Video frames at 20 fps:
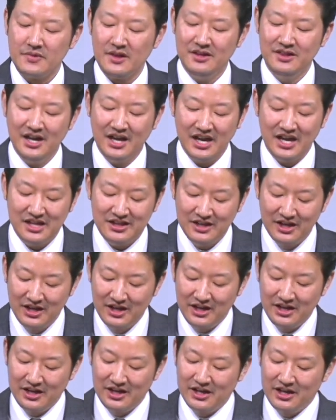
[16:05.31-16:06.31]
Then
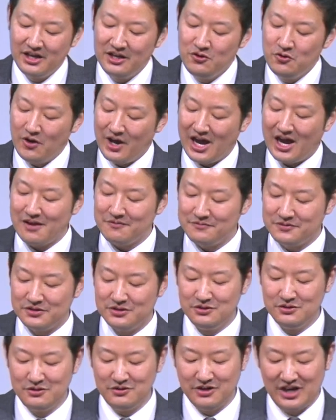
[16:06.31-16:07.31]
you have
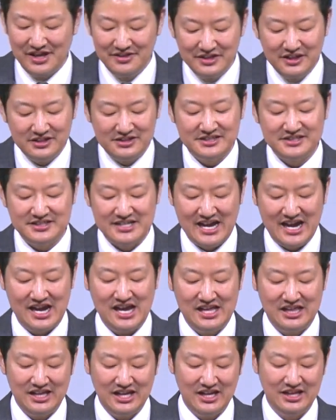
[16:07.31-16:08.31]
to
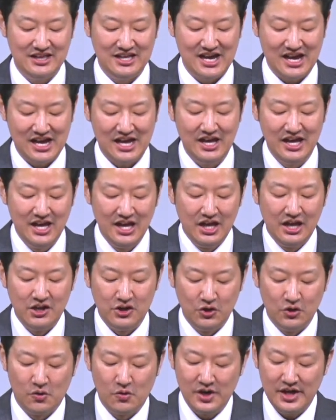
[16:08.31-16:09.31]
understand that, you
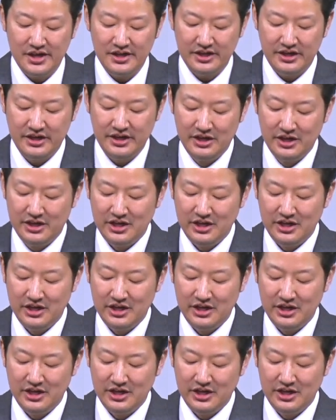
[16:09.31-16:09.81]
know what?